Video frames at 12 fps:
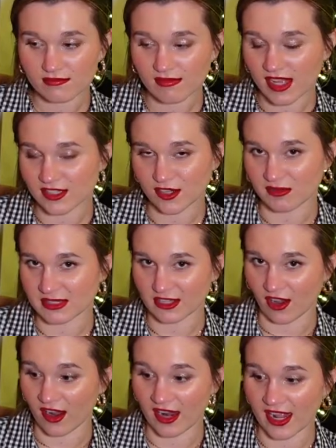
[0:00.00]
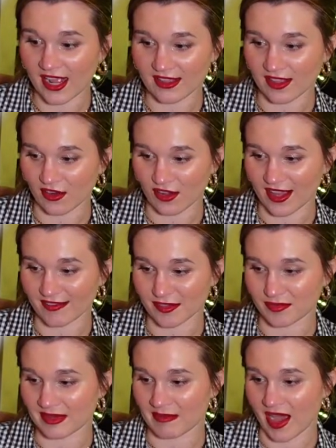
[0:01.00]
It's almost gone, I literally have to
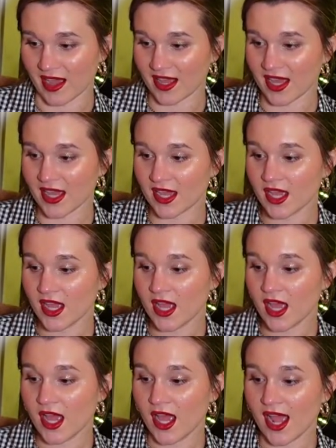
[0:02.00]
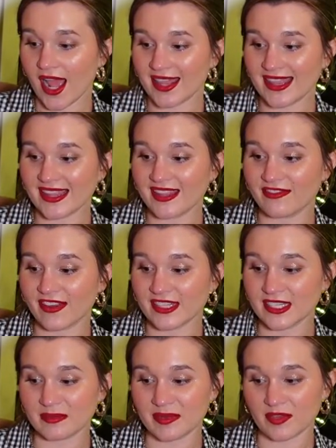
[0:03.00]
rebuy it. And then the
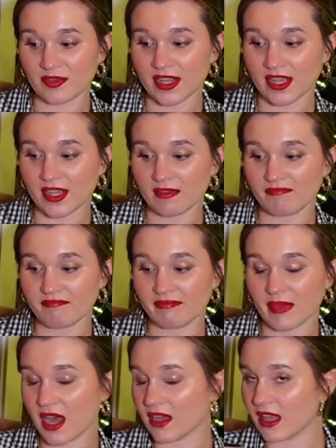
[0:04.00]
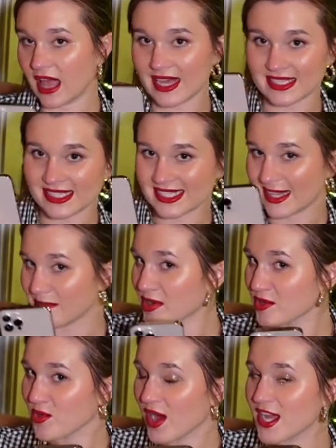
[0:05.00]
Fenty Beauty glass
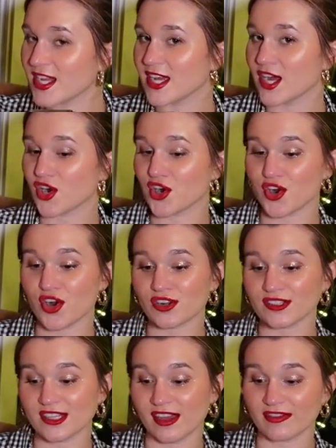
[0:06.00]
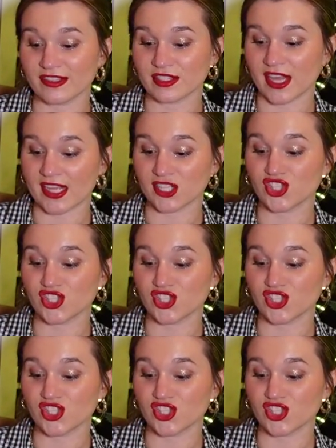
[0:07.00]
slipper one, her stuff is like